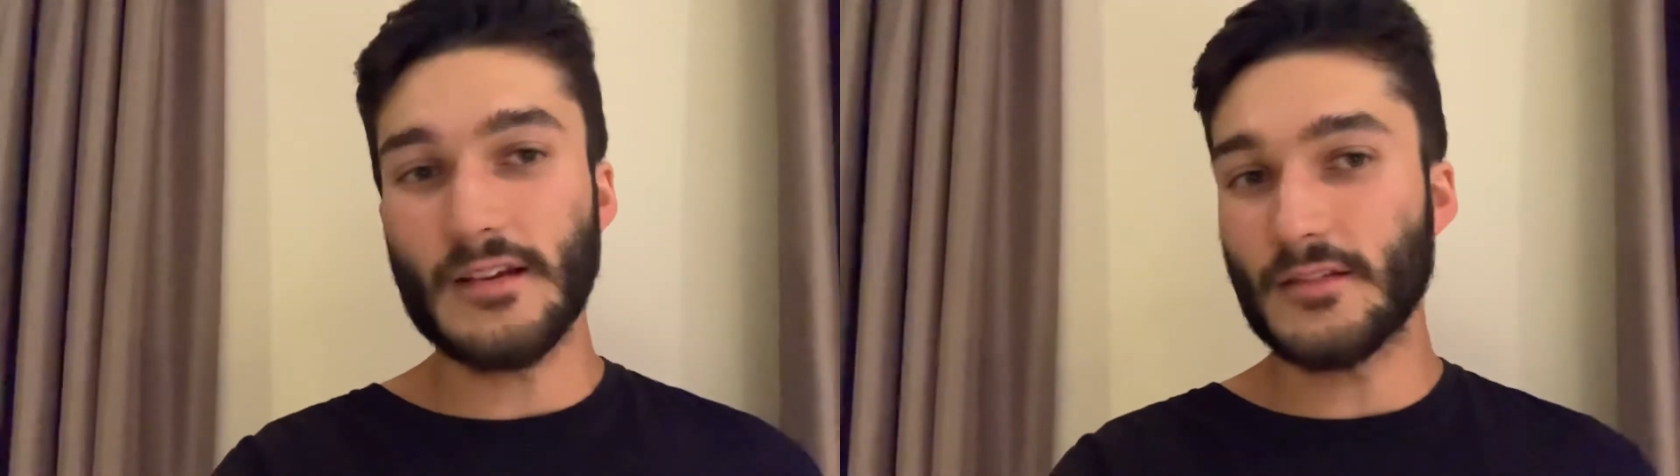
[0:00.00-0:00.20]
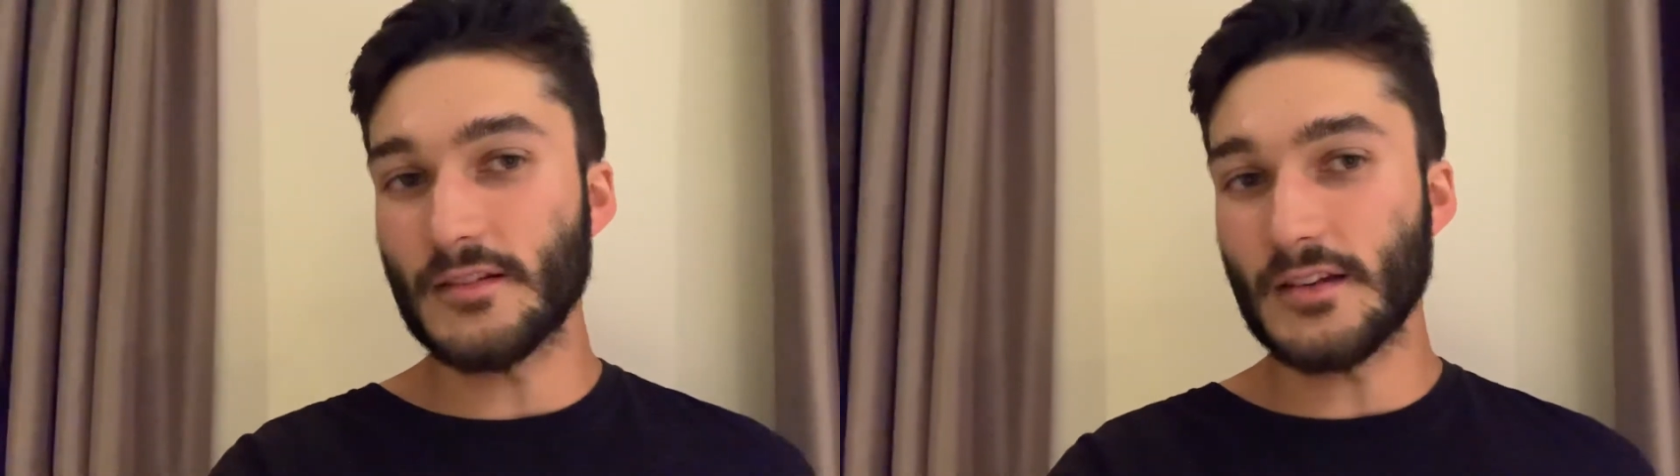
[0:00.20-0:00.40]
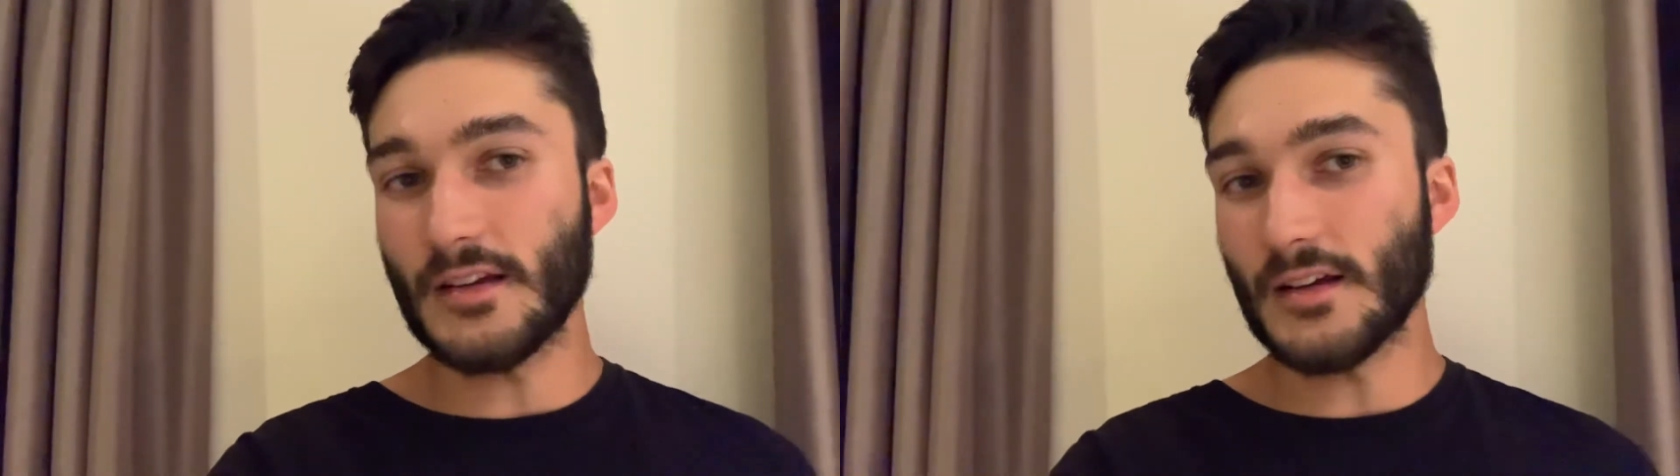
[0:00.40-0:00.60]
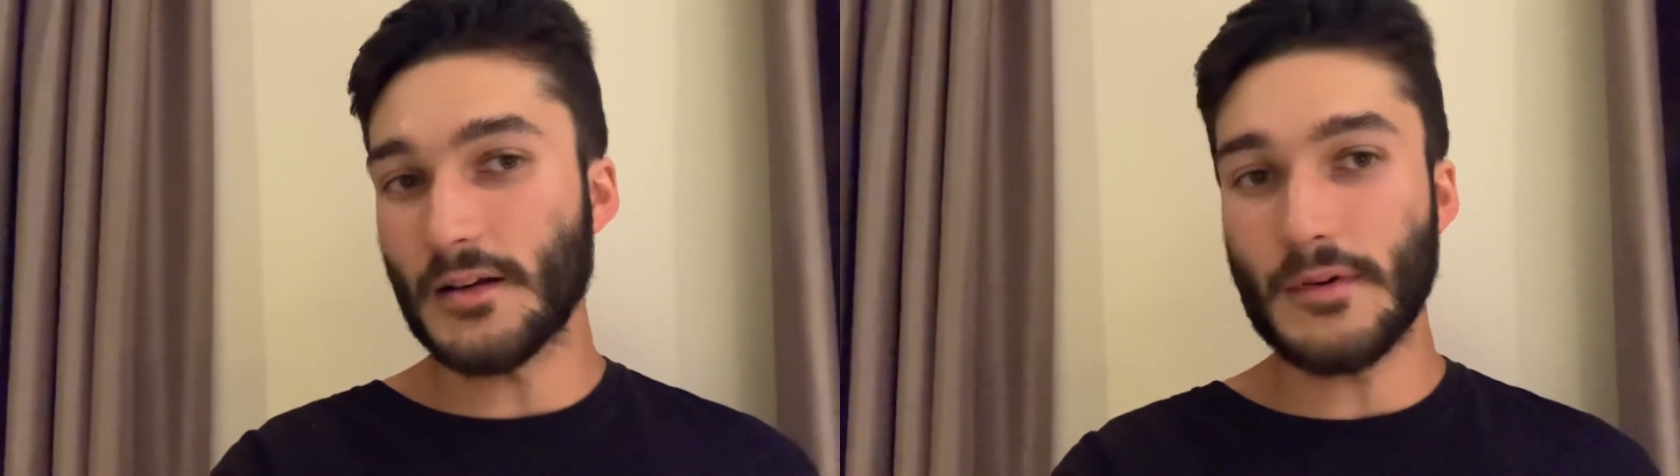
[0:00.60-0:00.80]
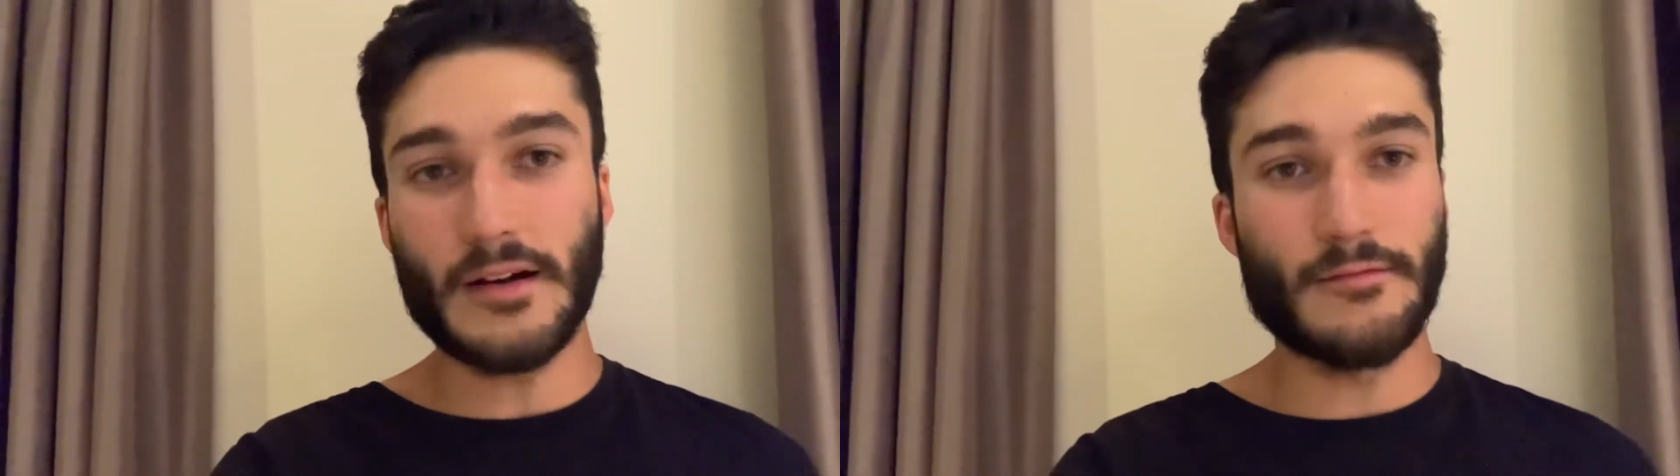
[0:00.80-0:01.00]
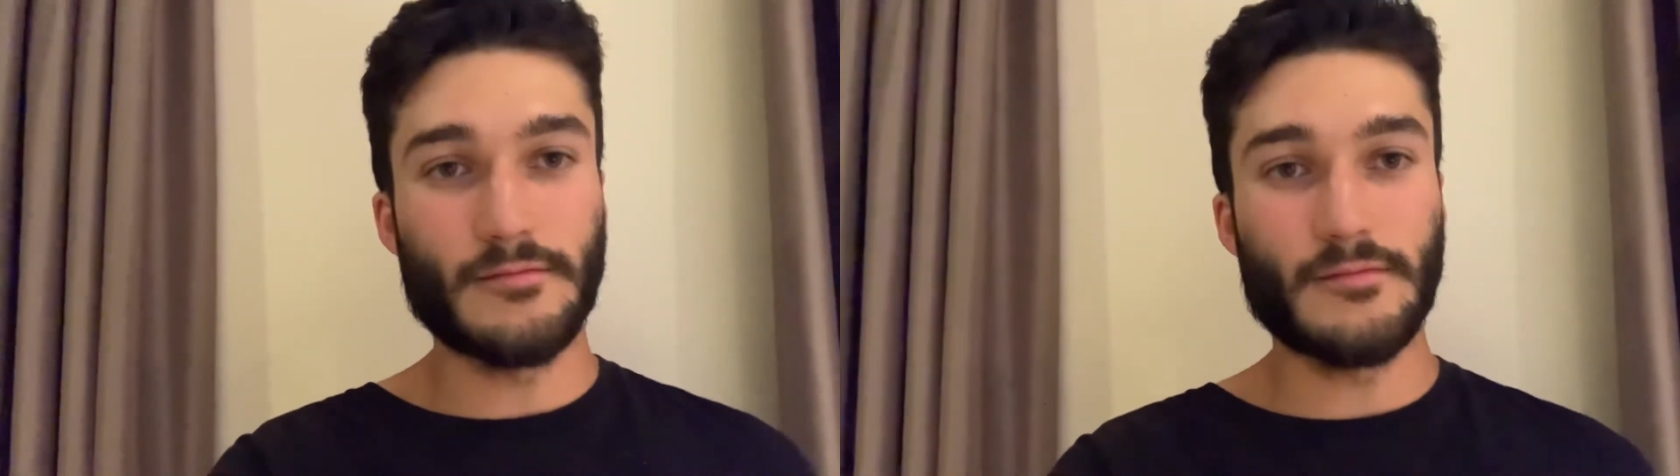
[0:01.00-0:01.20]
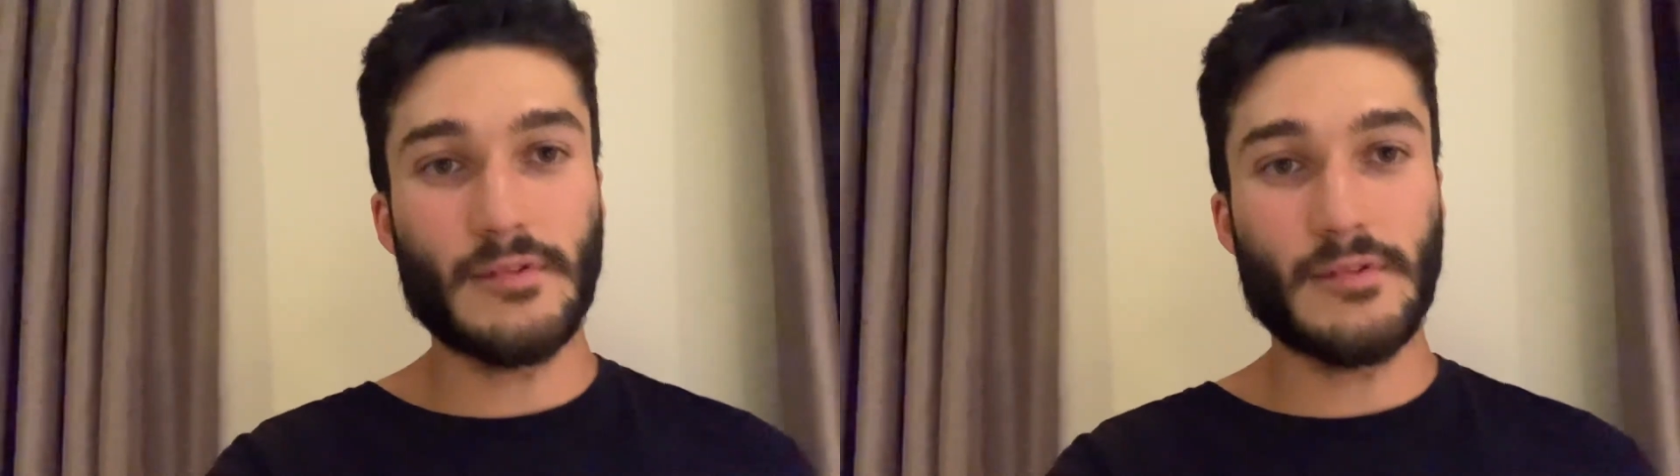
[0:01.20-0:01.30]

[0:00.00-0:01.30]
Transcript: it's good to kind of come out and